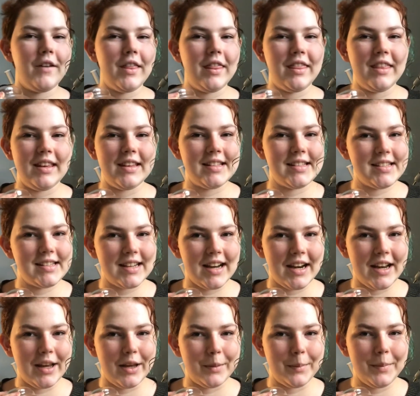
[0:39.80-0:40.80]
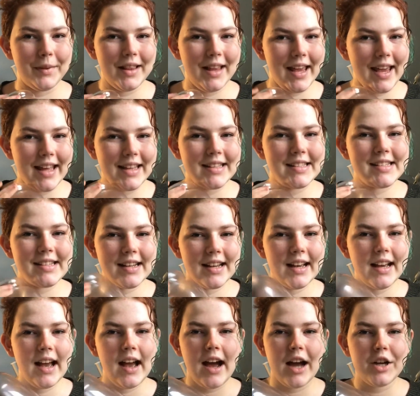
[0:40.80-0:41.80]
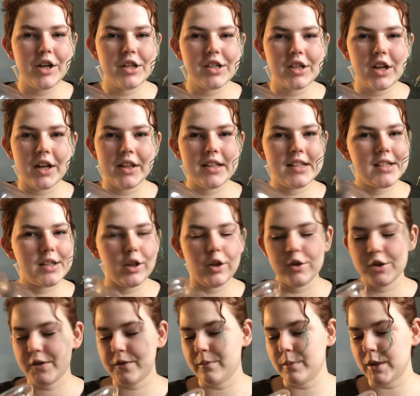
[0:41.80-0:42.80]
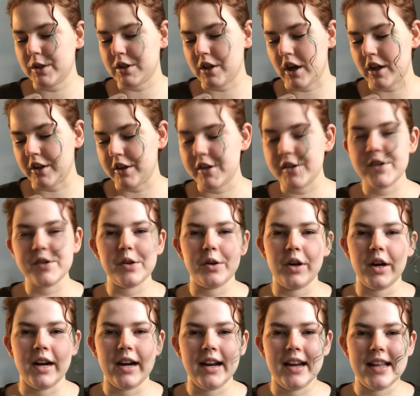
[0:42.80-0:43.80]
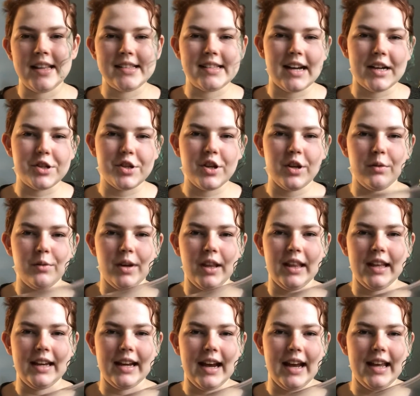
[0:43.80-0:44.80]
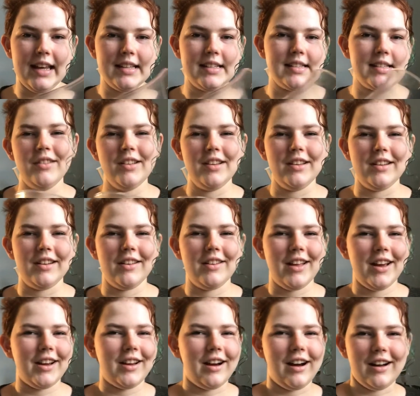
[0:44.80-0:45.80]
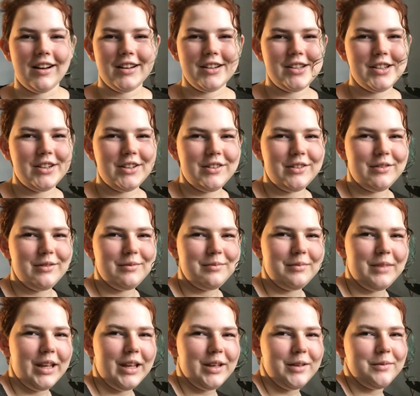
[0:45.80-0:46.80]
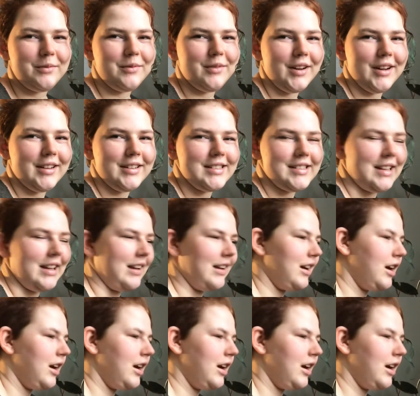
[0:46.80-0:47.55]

these stunning plants. I just got this cloche from the dollar store and it's actually really nice. You know that cockatoo meme where it's like,